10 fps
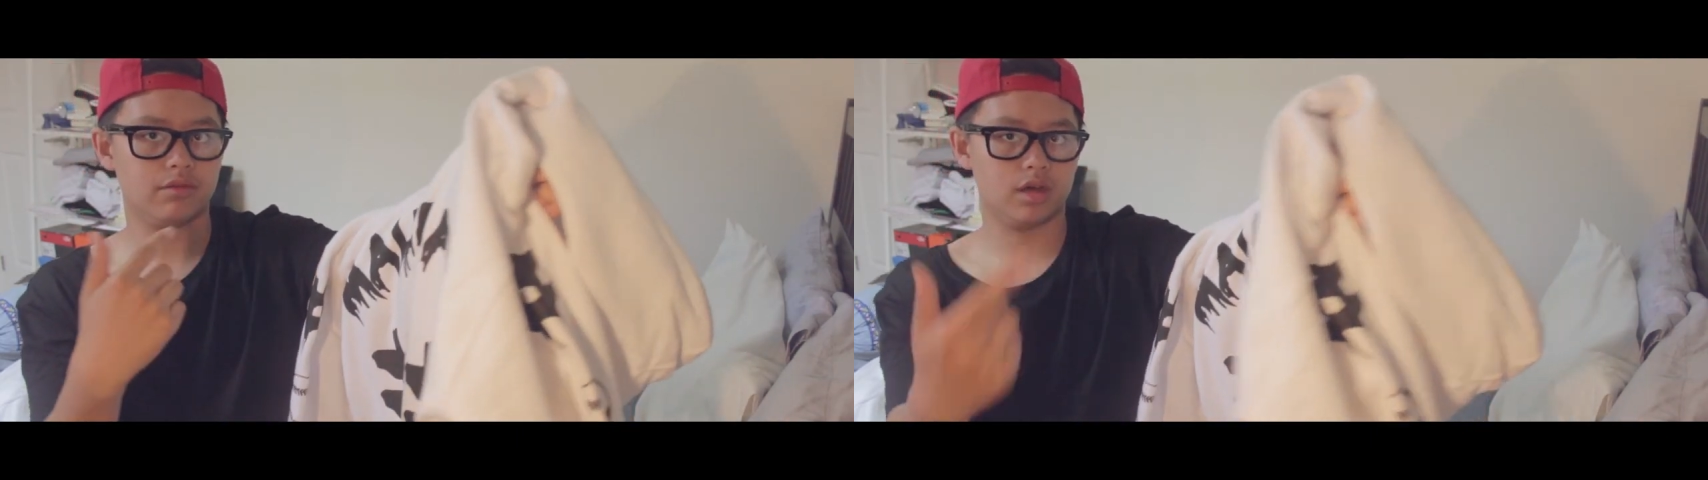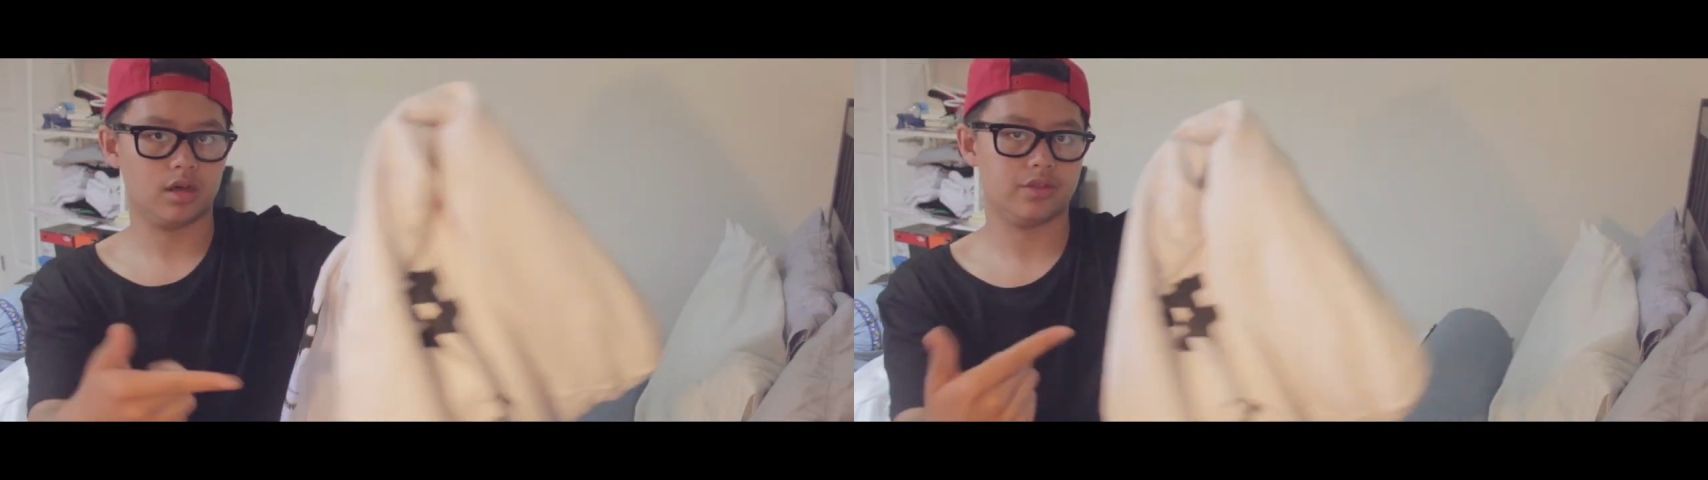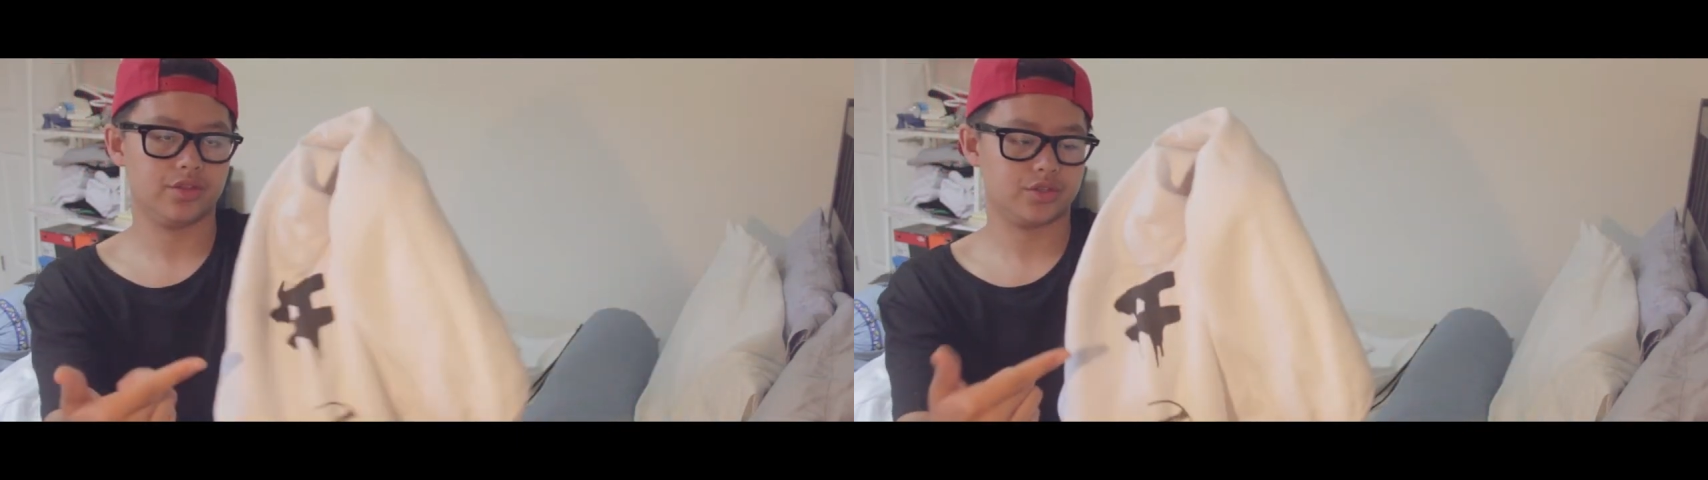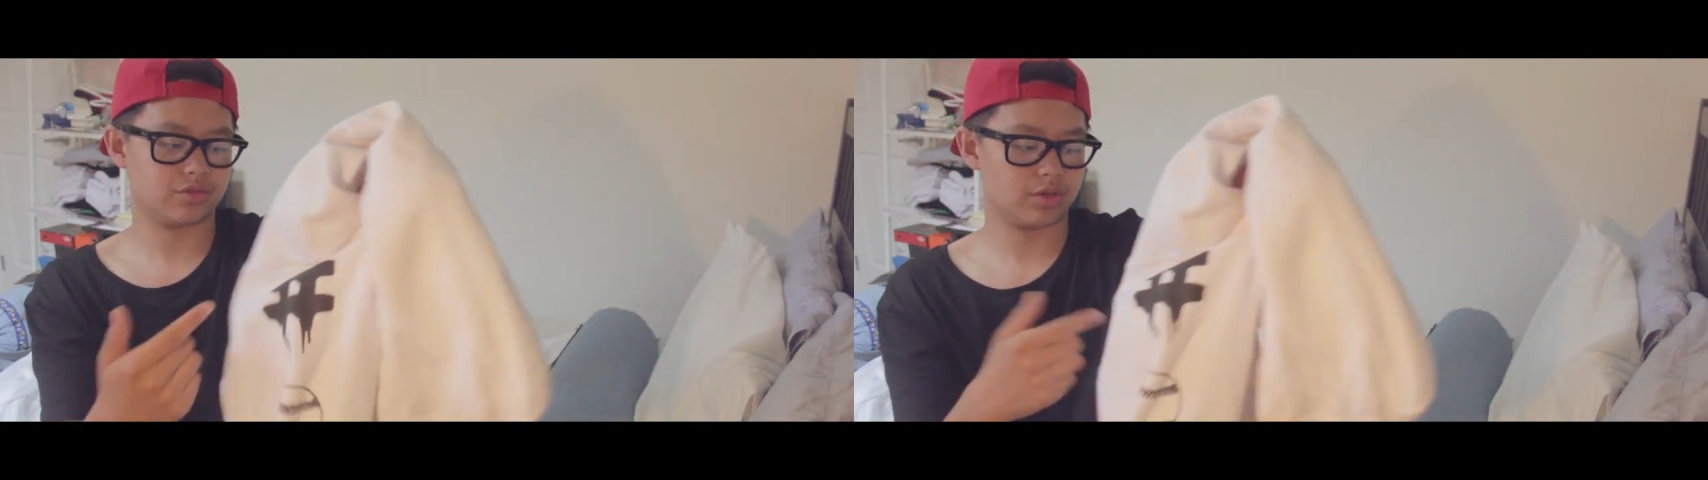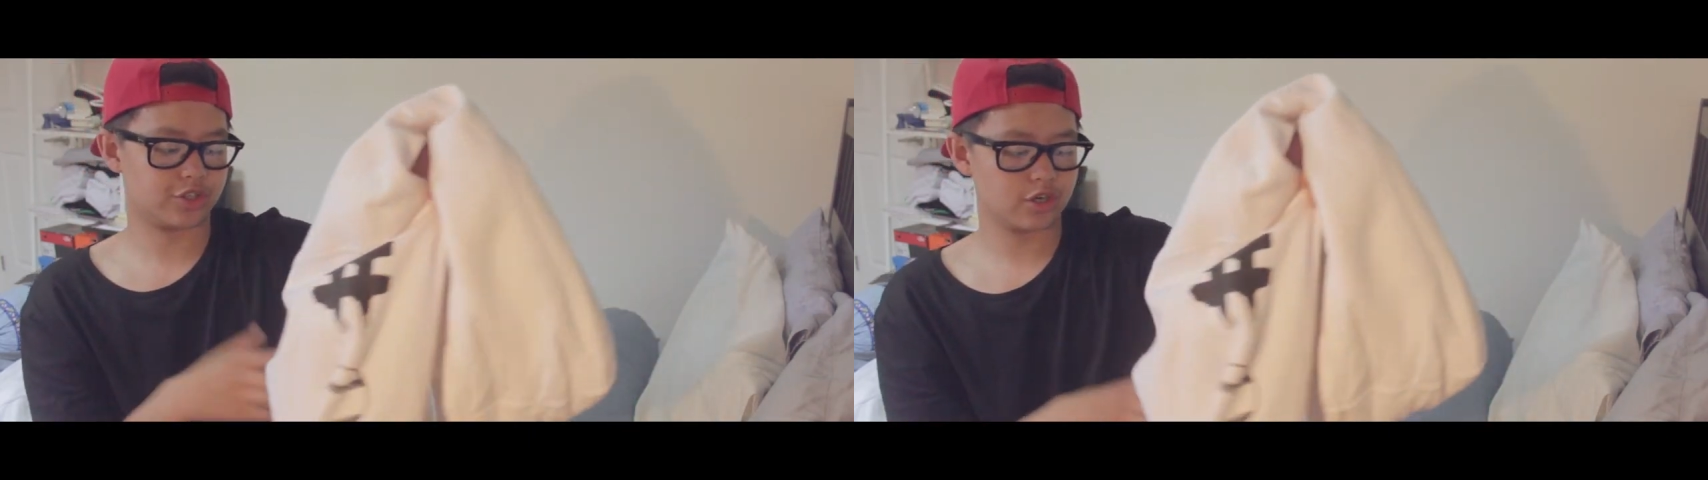uh, the
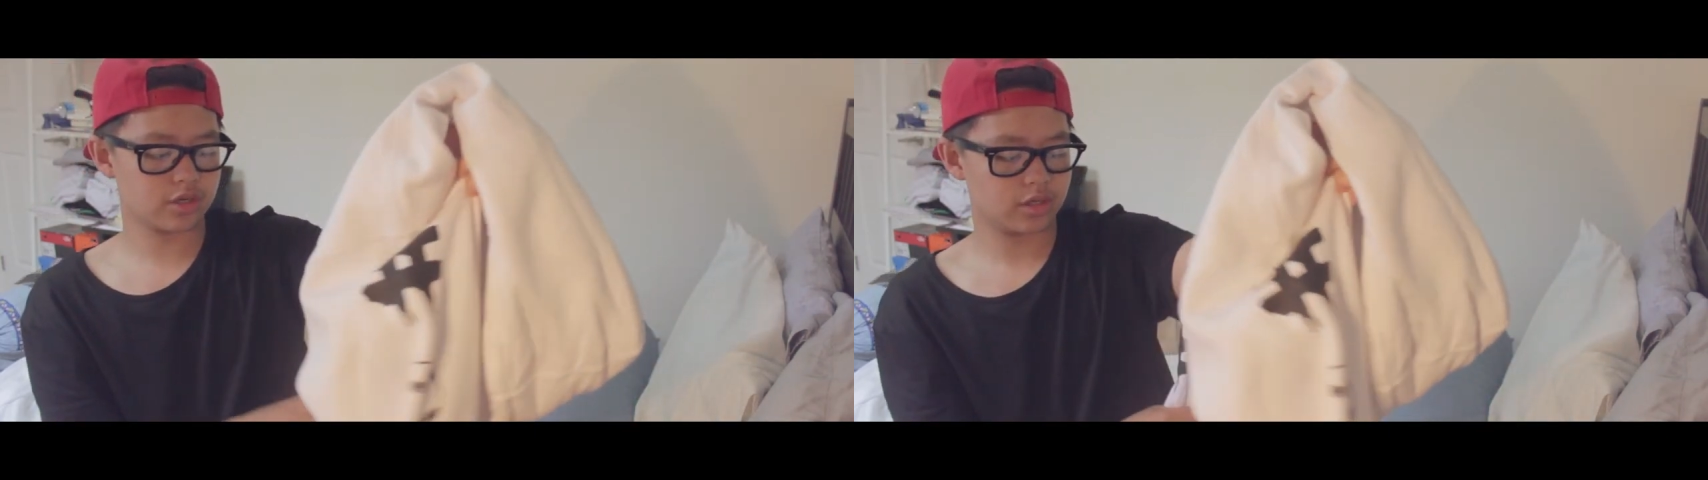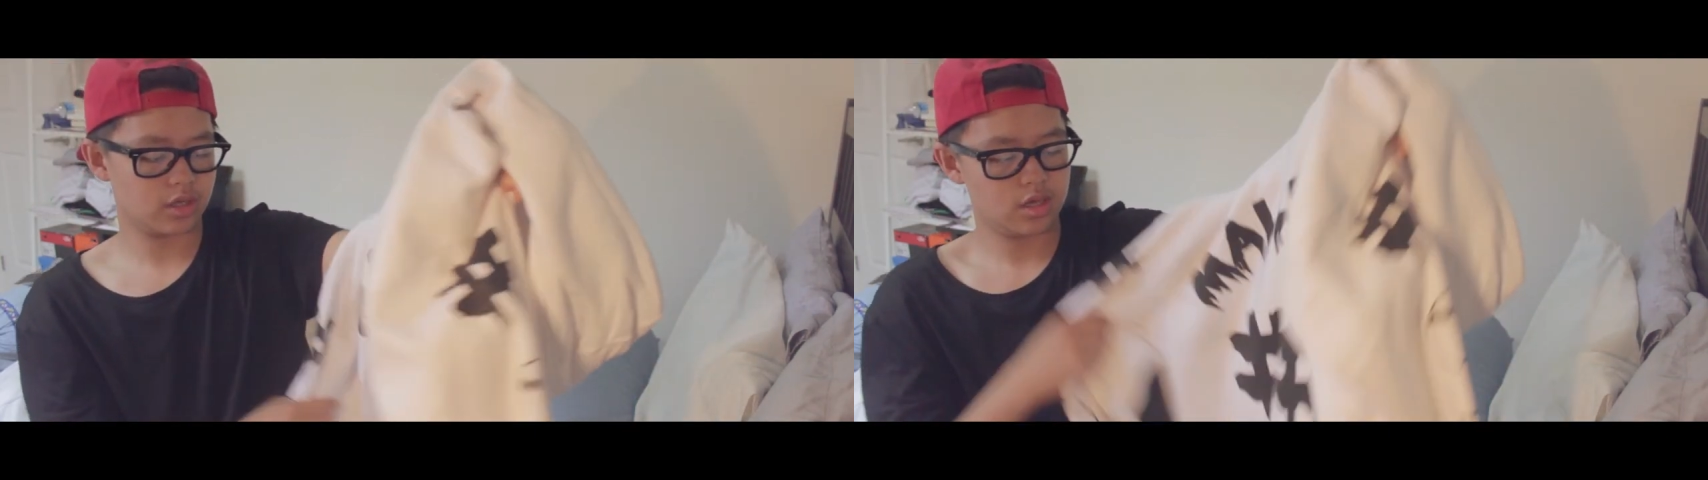sweatshirt,